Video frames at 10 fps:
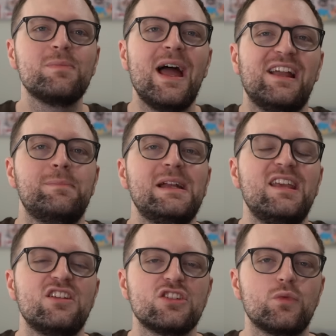my
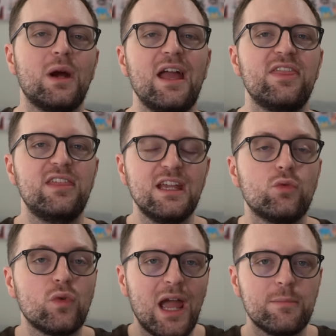expectations where I think
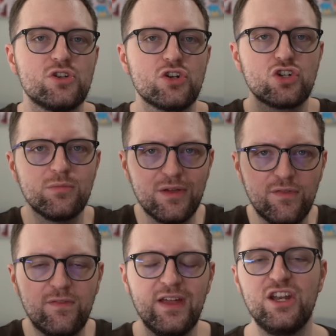Real Madrid should be
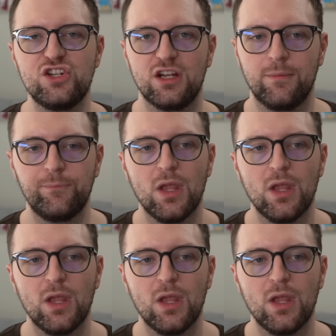finishing